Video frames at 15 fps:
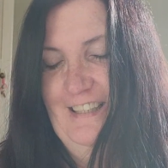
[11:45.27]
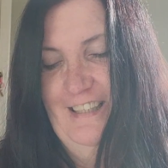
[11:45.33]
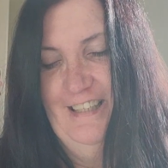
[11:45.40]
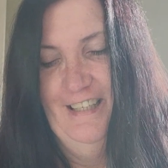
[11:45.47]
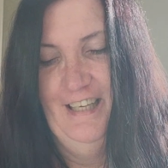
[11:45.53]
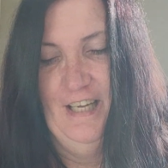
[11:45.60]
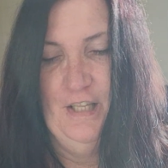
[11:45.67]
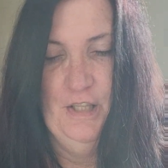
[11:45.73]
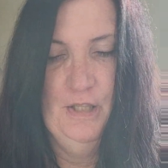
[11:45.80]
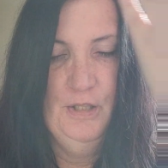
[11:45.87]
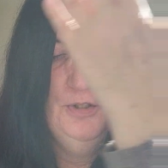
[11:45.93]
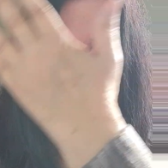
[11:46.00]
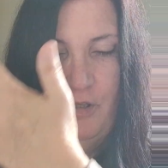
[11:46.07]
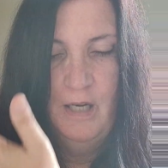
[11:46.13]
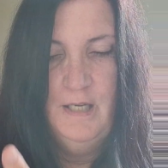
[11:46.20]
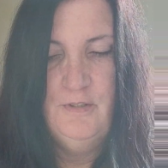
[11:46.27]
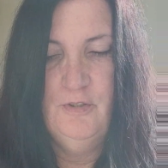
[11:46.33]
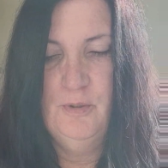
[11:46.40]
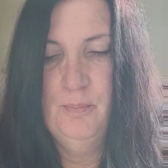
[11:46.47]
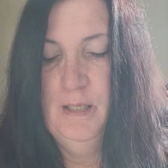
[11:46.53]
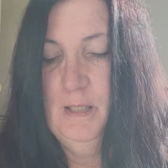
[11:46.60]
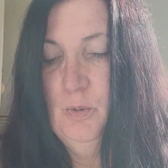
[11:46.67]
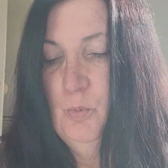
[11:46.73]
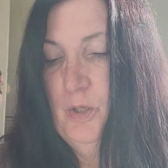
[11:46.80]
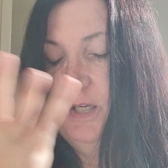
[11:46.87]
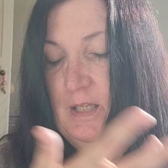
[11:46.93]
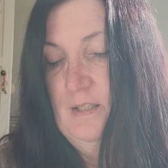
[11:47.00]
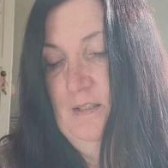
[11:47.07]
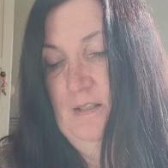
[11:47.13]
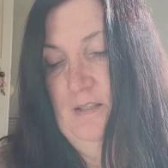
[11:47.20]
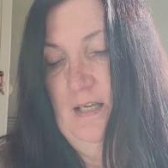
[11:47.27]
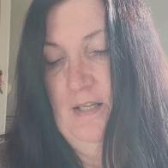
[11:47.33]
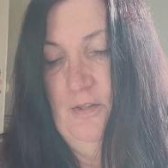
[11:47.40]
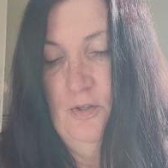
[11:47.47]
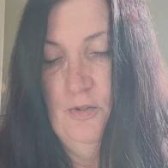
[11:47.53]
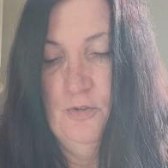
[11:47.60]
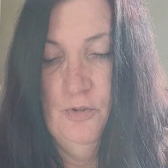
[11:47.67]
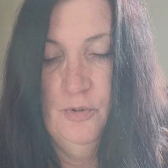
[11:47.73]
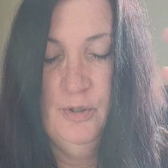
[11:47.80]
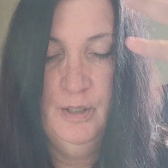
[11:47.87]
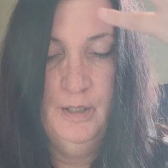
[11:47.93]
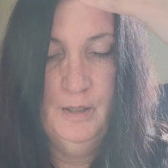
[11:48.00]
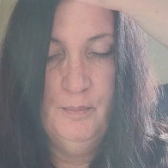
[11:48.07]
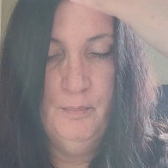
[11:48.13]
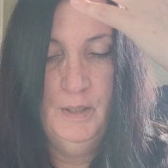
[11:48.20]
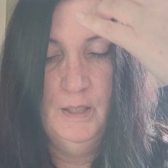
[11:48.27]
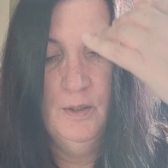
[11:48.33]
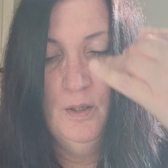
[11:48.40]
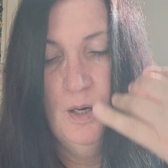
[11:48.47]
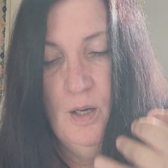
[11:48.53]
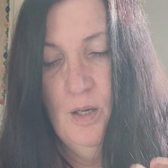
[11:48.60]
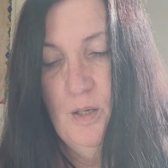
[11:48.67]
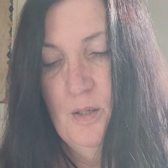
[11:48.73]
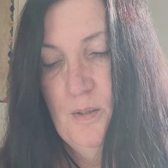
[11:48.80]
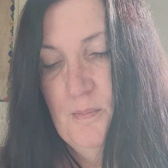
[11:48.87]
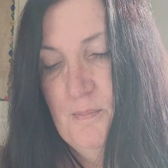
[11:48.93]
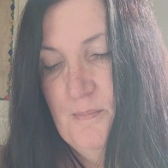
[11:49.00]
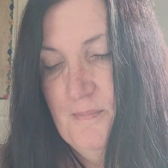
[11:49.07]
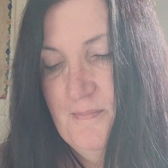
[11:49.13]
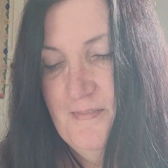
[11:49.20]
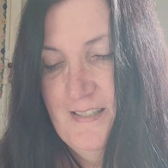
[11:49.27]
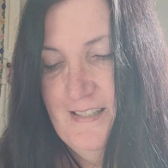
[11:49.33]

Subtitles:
and get the sides of the body working together so they can be calm.